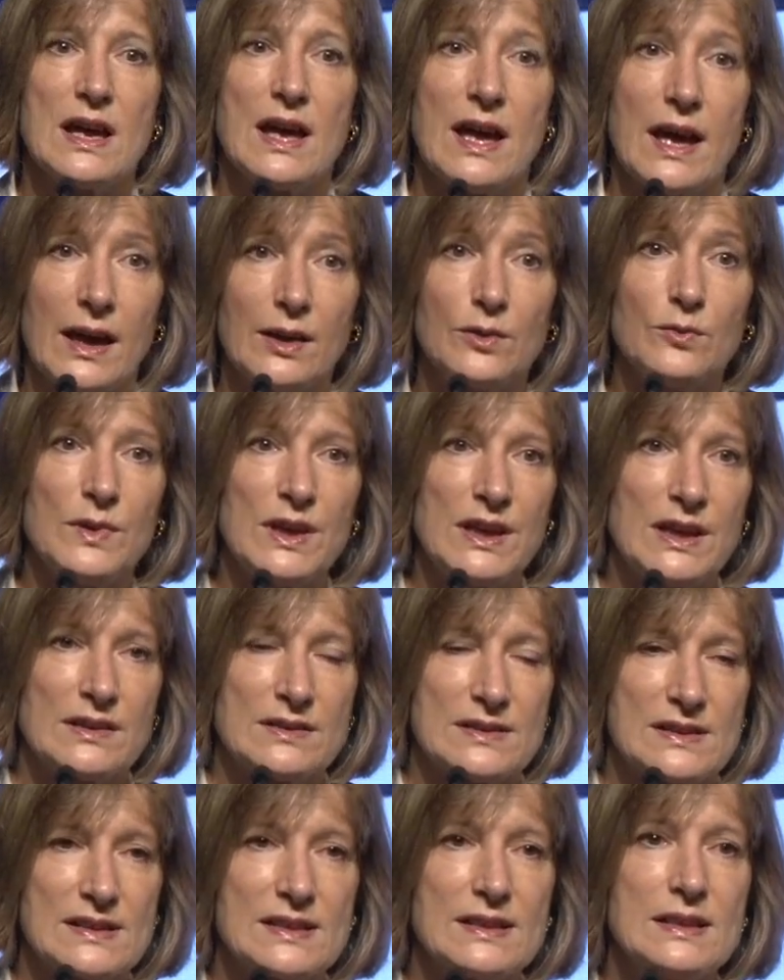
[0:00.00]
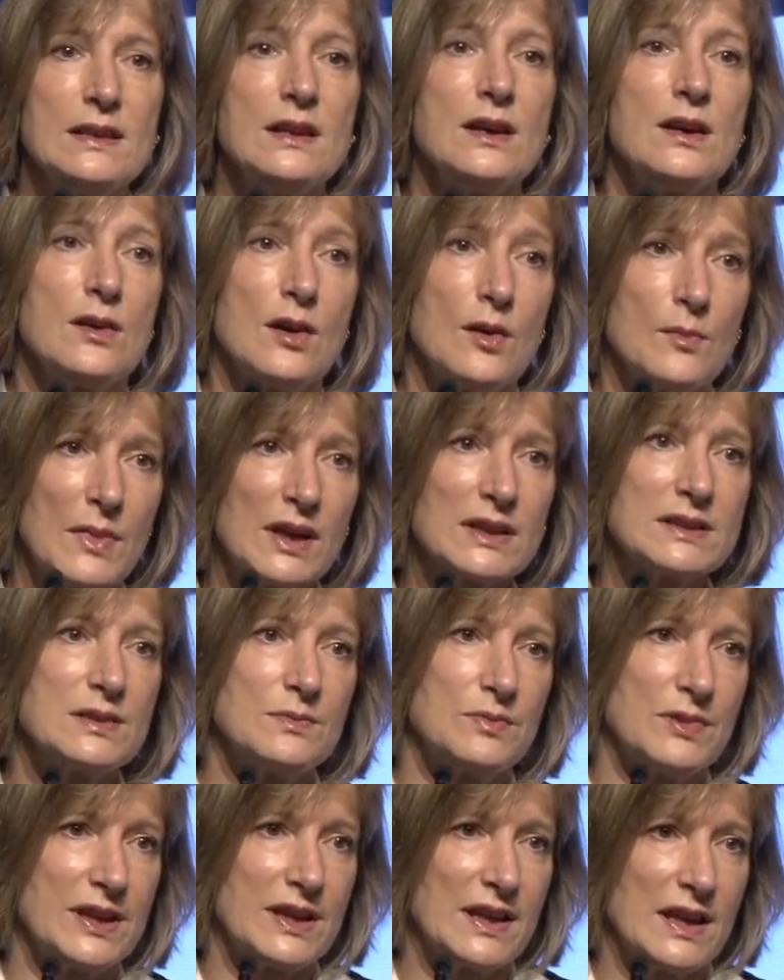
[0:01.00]
and we can see a
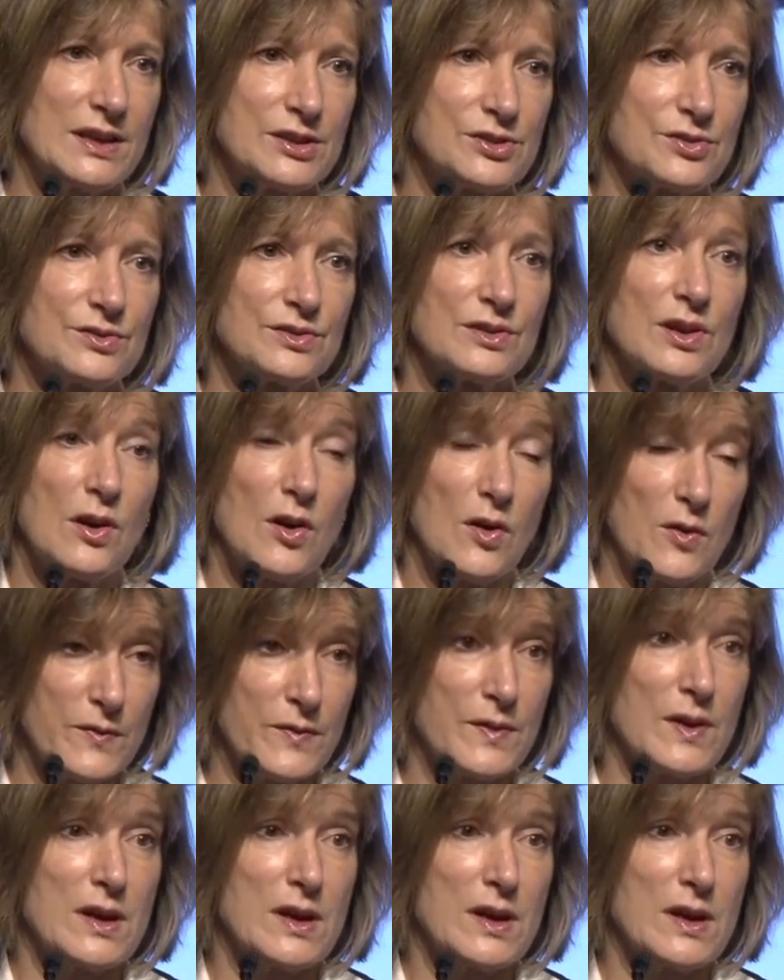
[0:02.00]
multiplication of